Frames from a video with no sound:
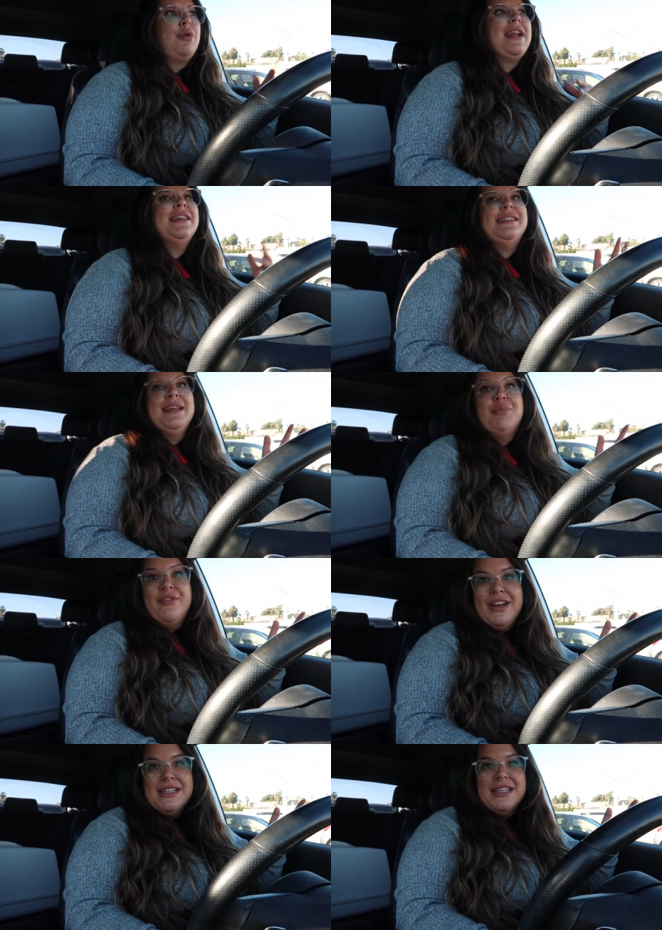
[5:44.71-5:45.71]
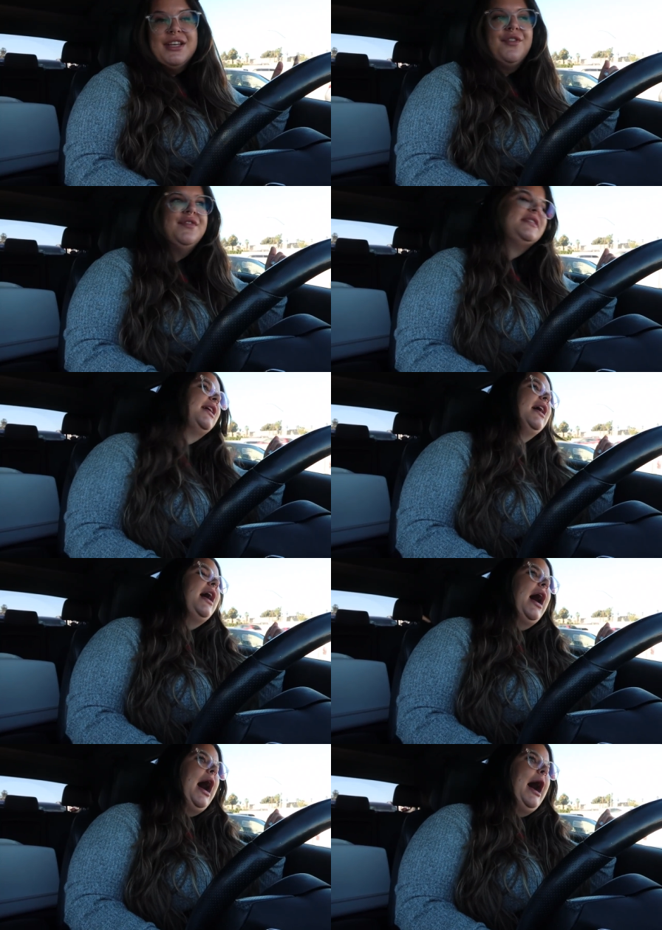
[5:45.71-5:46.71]
pregnancy preventatives,
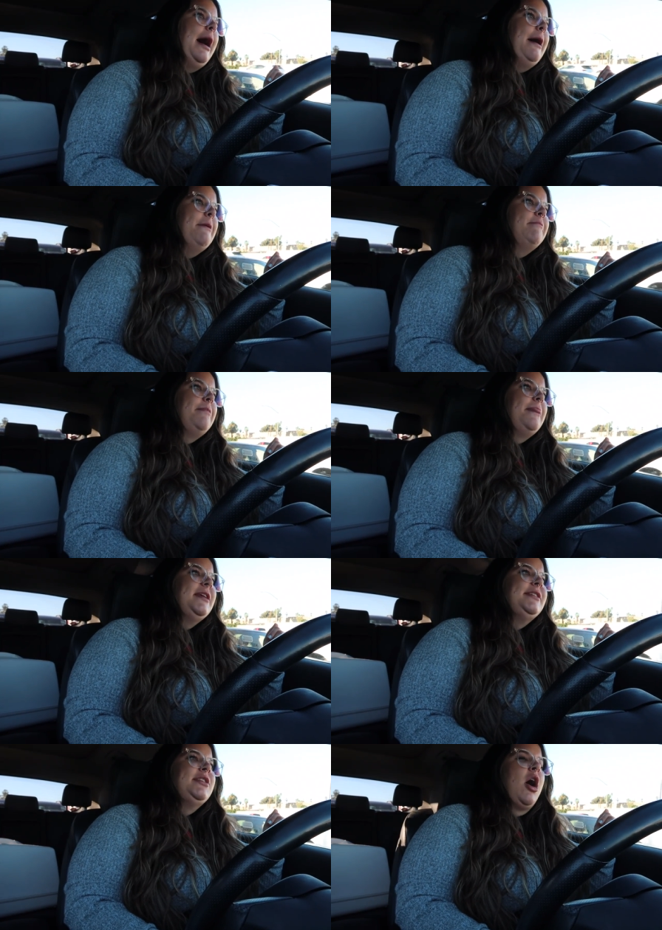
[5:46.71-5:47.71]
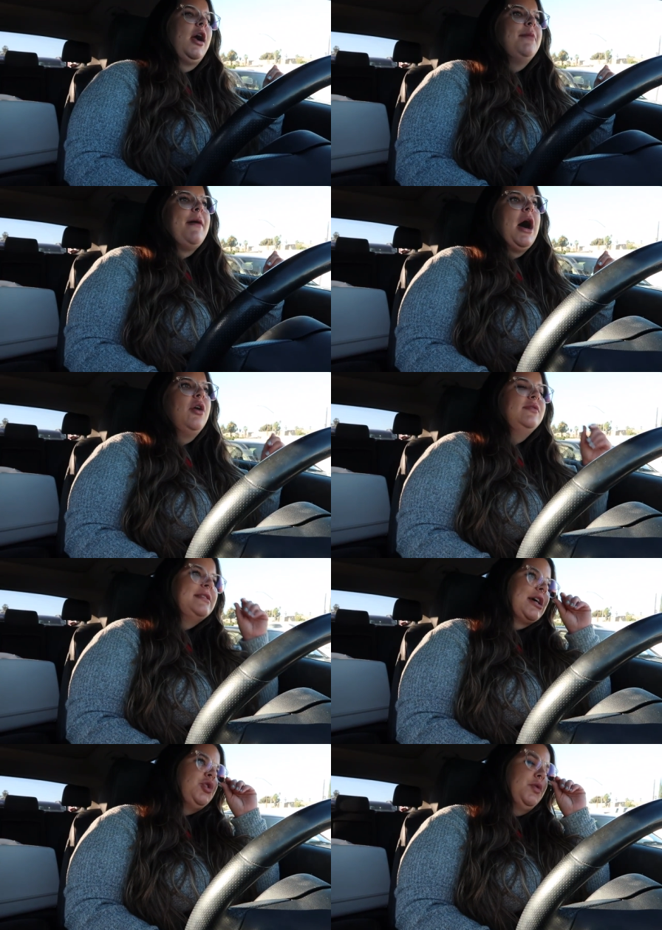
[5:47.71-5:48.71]
um, to talk about
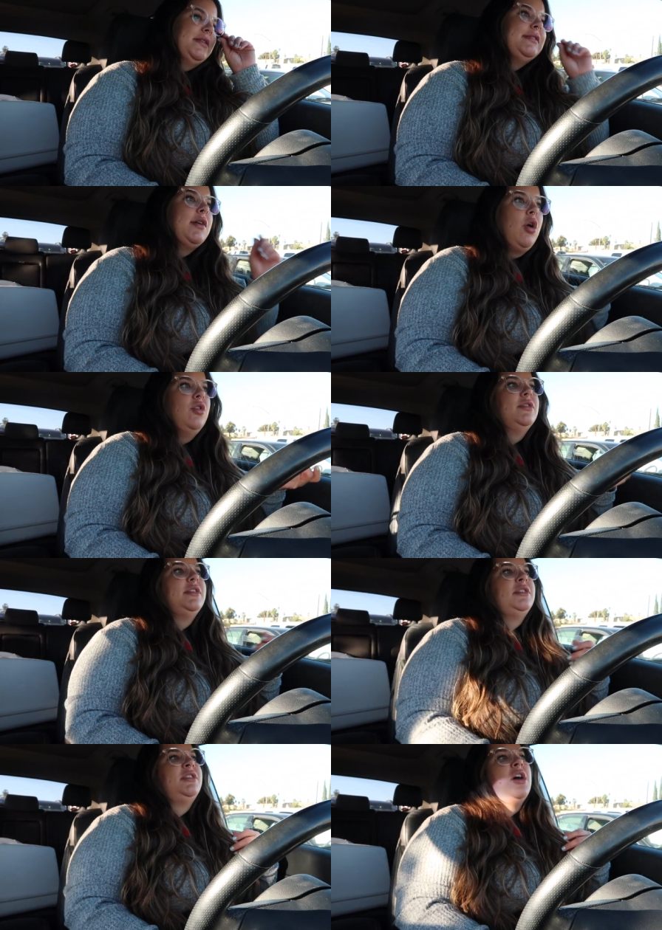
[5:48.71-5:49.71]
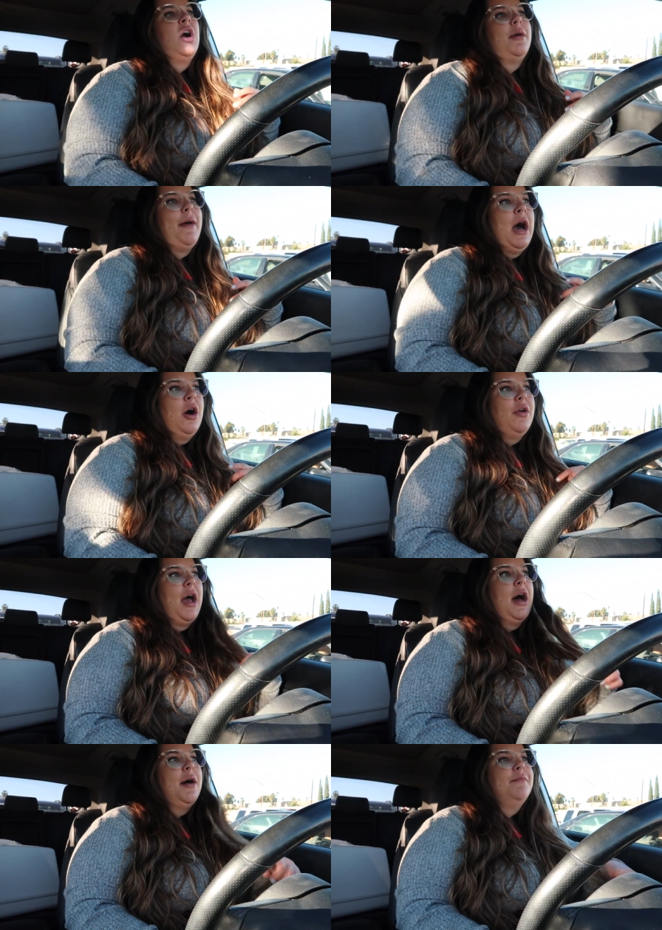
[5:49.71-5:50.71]
sexual assault, to talk about
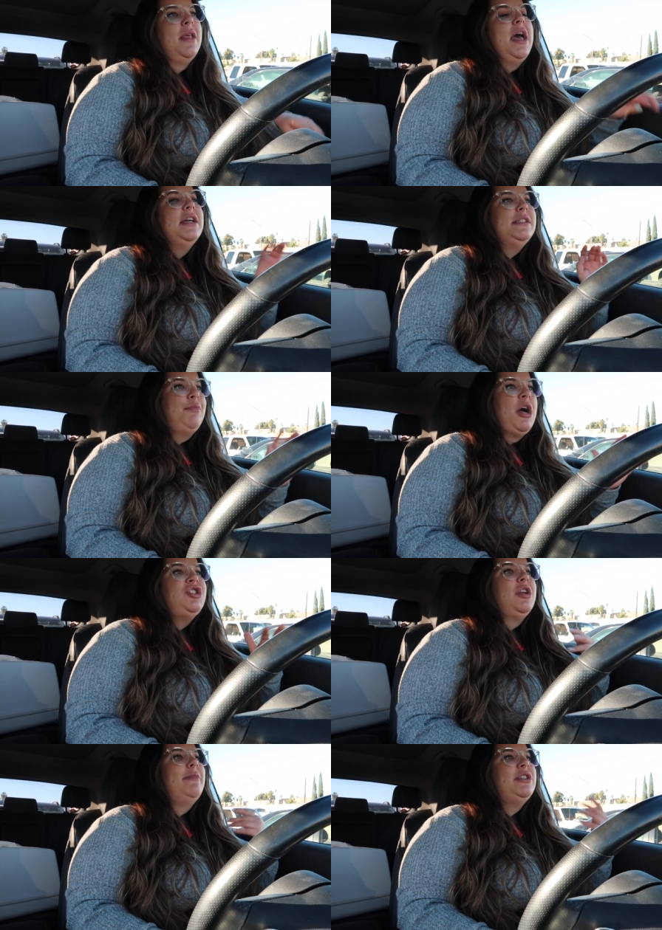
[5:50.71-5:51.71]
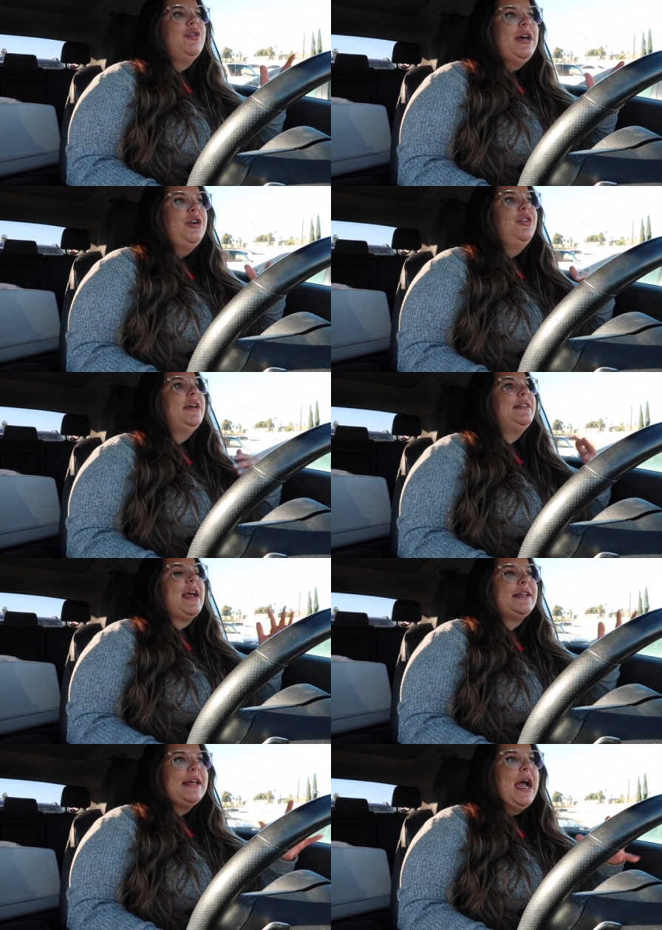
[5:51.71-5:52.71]
um, depression and mental illness,
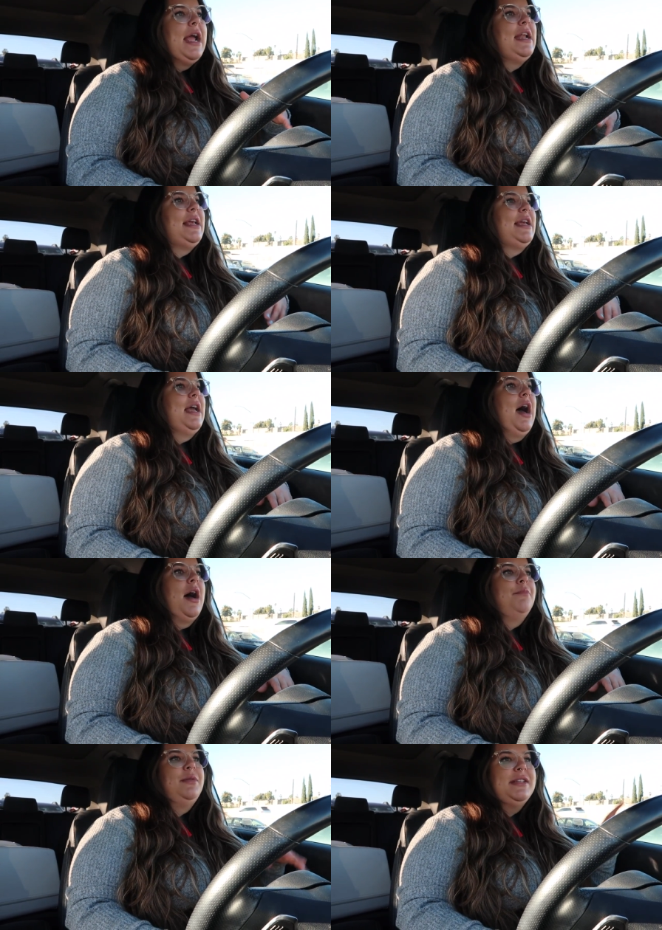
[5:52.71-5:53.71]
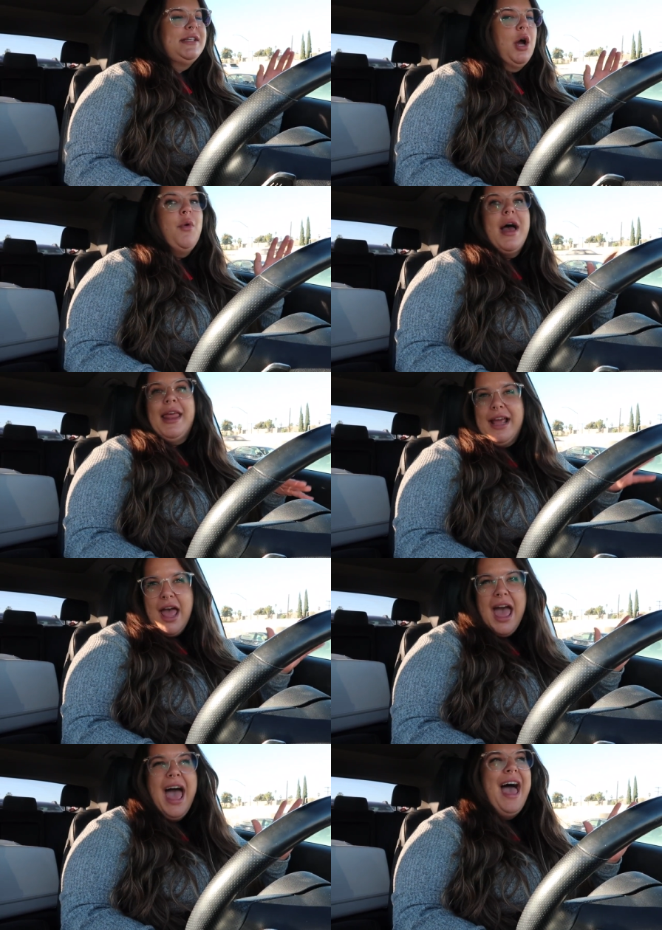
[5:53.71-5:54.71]
anxiety, um, PCOS, like
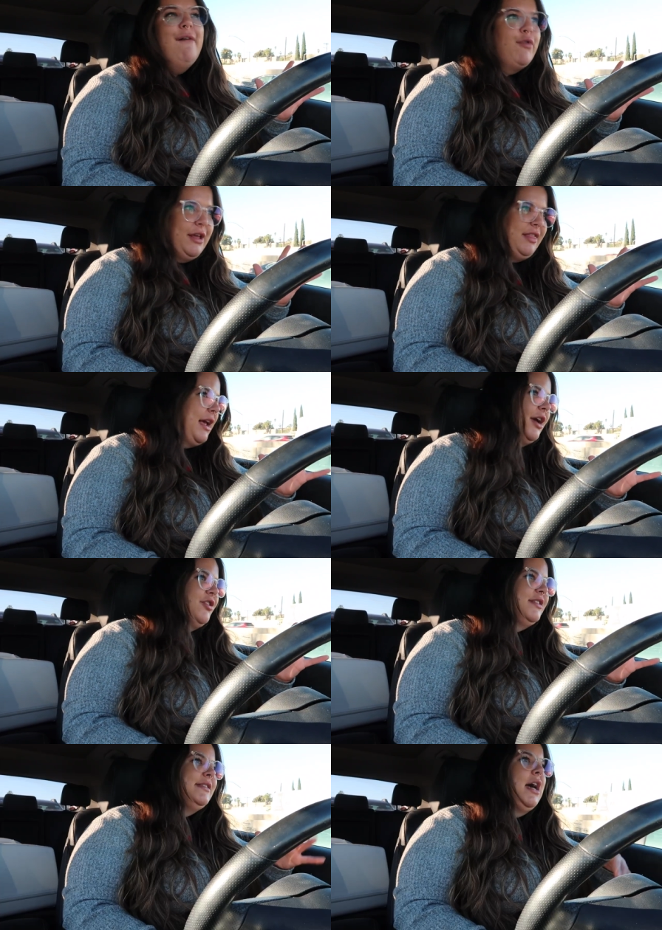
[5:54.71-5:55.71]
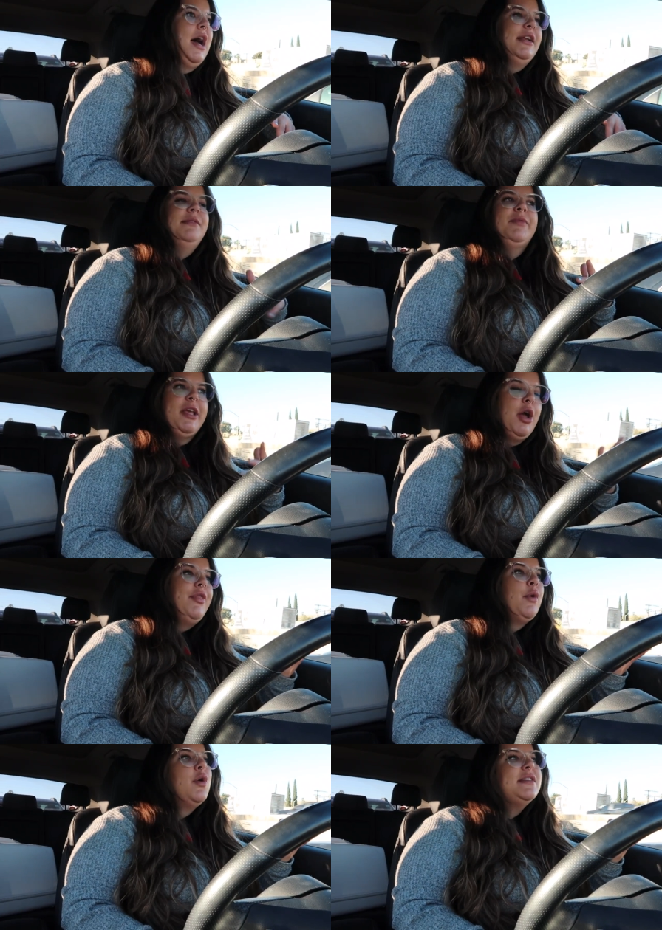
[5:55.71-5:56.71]
everything under the sun. And, you know,
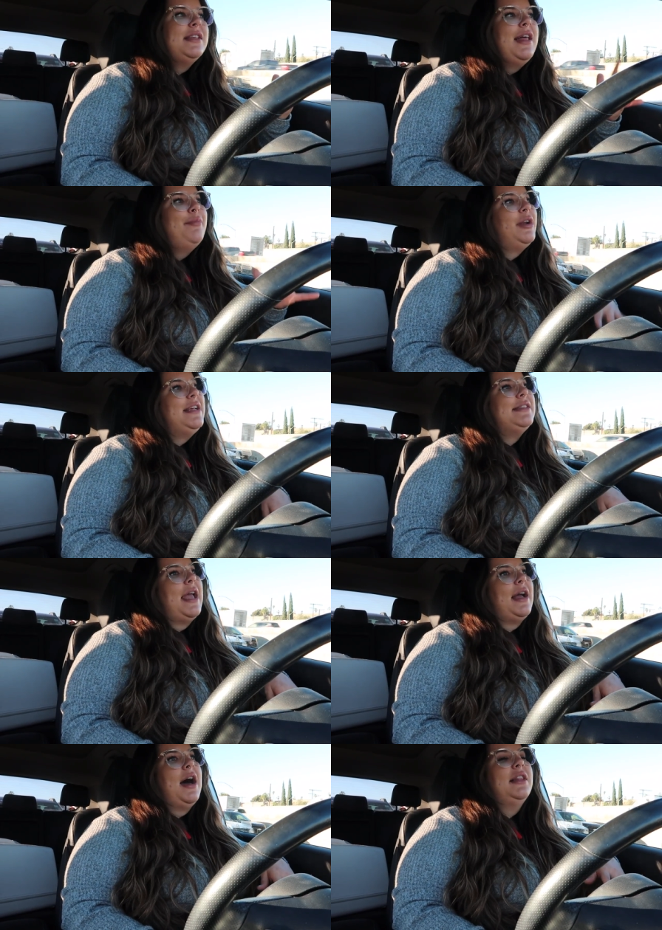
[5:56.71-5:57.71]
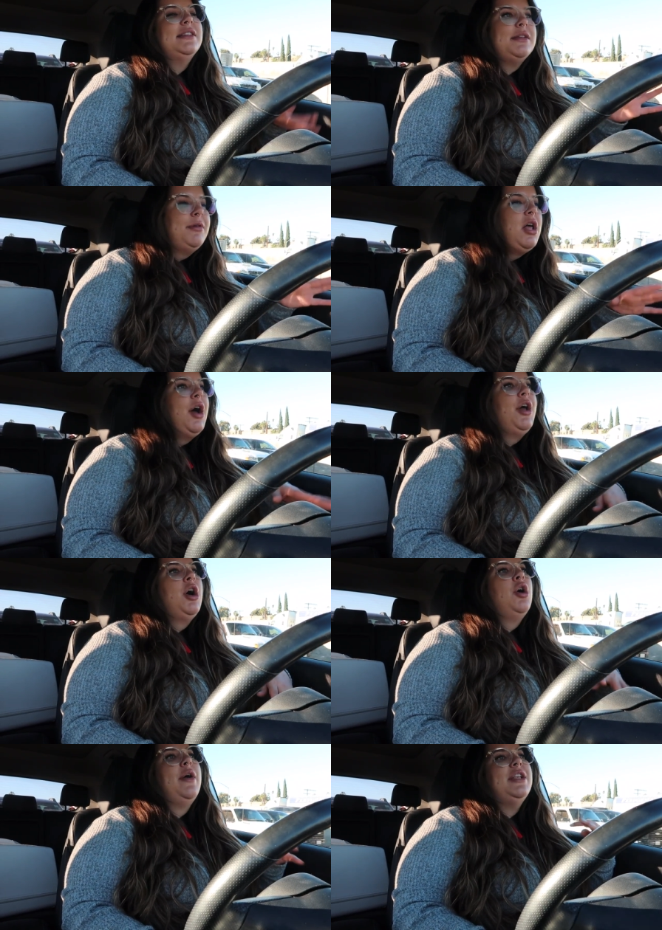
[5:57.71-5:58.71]
there were celebrities like Alyssa
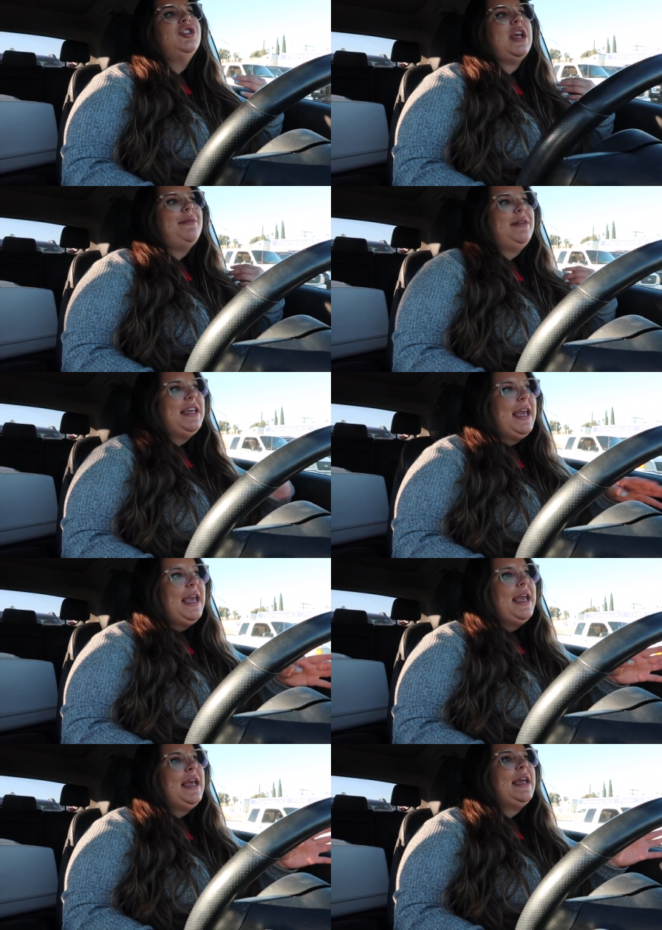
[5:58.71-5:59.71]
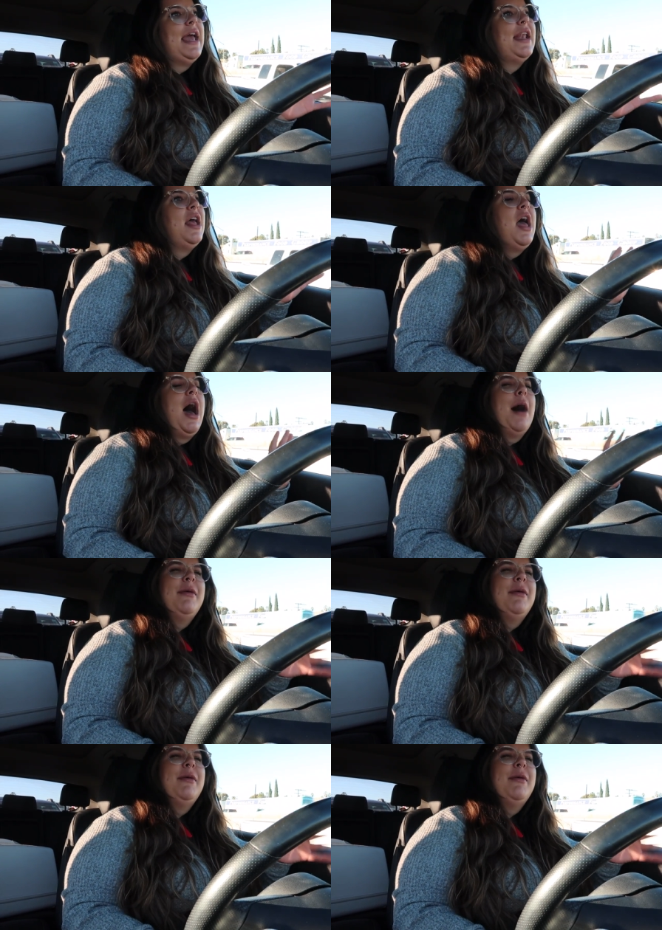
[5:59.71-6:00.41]
Milano and Jamie King and a